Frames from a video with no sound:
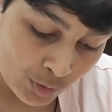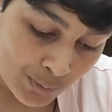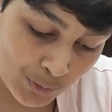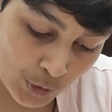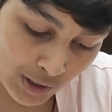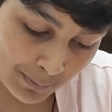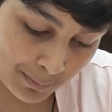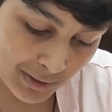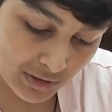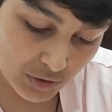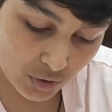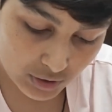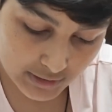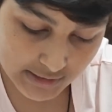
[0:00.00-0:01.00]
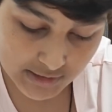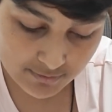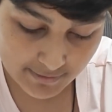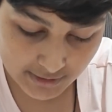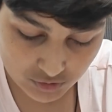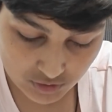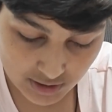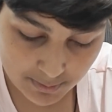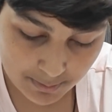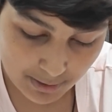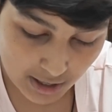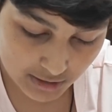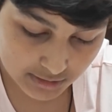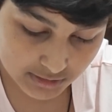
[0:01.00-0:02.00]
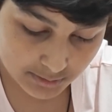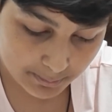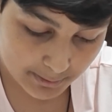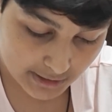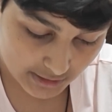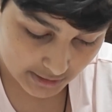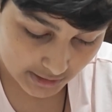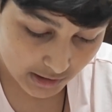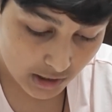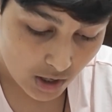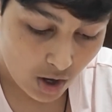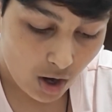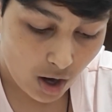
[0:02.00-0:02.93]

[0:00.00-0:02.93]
Muhammad Ghori's victory marked the beginning